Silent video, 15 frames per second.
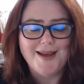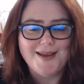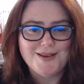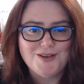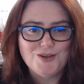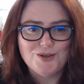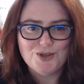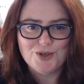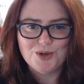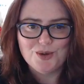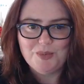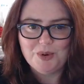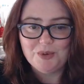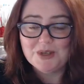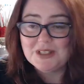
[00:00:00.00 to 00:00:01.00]
YouTube,
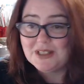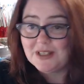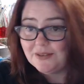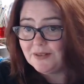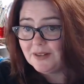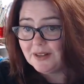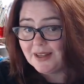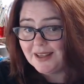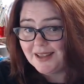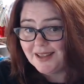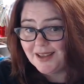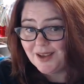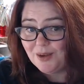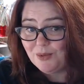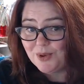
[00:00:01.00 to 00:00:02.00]
but we're definitely
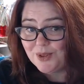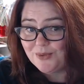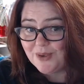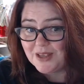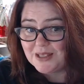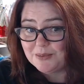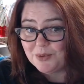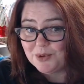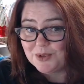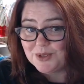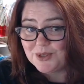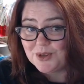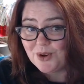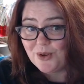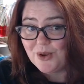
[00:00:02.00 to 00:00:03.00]
here with Facebook.
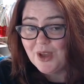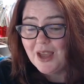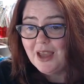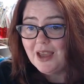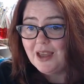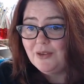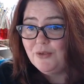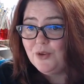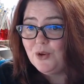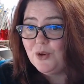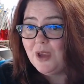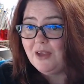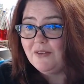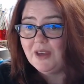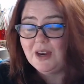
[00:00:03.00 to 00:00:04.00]
So if you
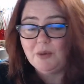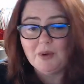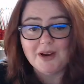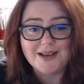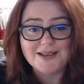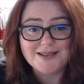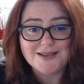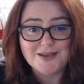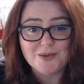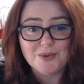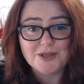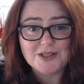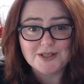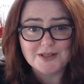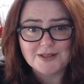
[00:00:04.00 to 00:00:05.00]
have anyone asking
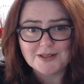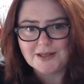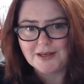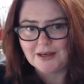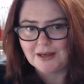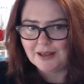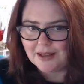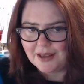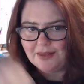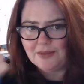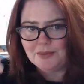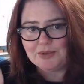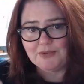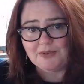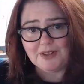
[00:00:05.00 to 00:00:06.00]
questions, to get
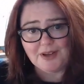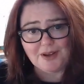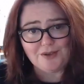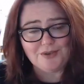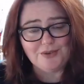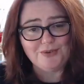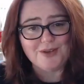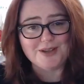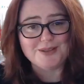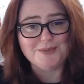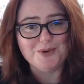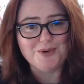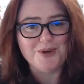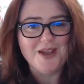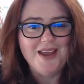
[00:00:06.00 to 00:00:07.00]
them to flick over to
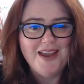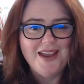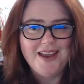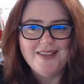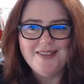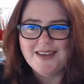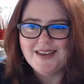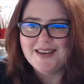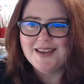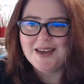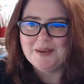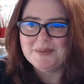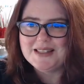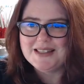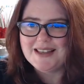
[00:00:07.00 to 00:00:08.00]
Facebook, and they can
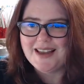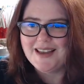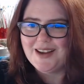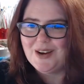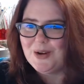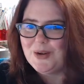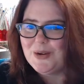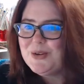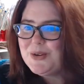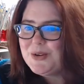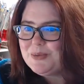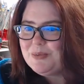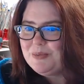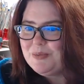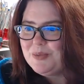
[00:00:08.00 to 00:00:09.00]
come and say hello.
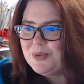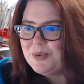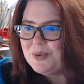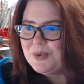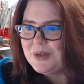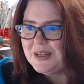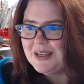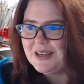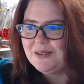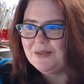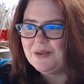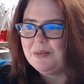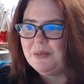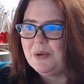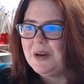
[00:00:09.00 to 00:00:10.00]
Good morning,
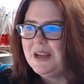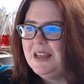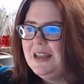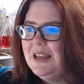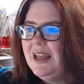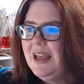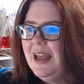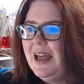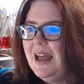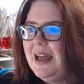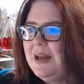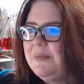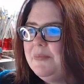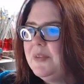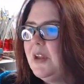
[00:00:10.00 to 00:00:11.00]
everybody.
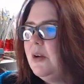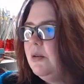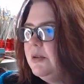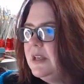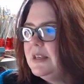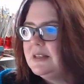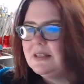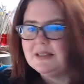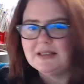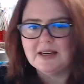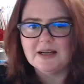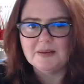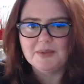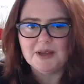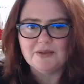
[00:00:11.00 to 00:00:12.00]
Oh, yes, it's
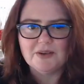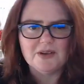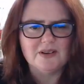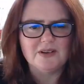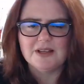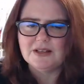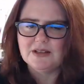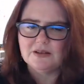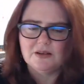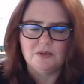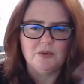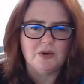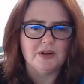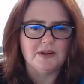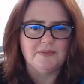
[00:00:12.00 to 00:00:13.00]
telling me I've got, I don't know
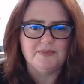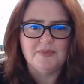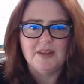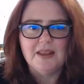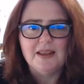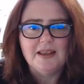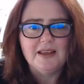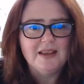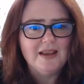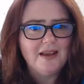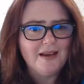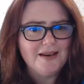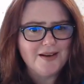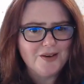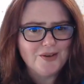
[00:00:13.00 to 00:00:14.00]
why.
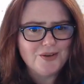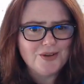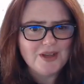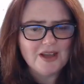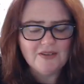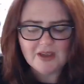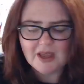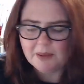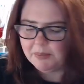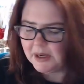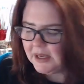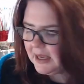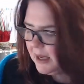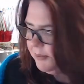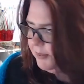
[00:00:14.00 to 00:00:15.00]
I know, you have a big
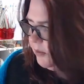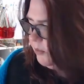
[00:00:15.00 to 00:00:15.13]
couple